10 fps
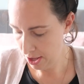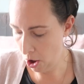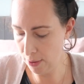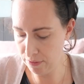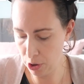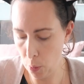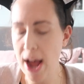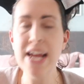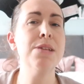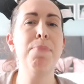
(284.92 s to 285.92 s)
Oh, it
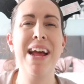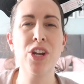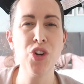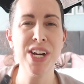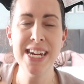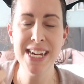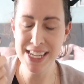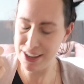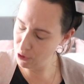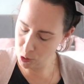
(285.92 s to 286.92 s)
requires
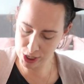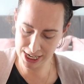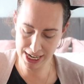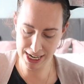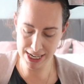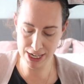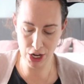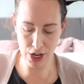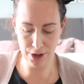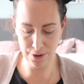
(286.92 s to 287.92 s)
batteries. Of course it does.
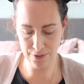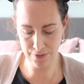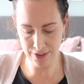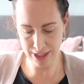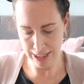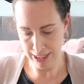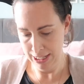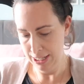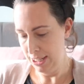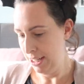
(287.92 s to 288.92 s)
So
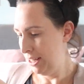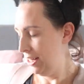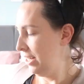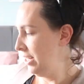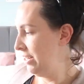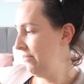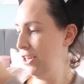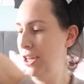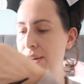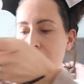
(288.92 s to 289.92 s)
let's have a
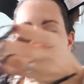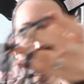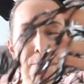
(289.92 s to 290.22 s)
look.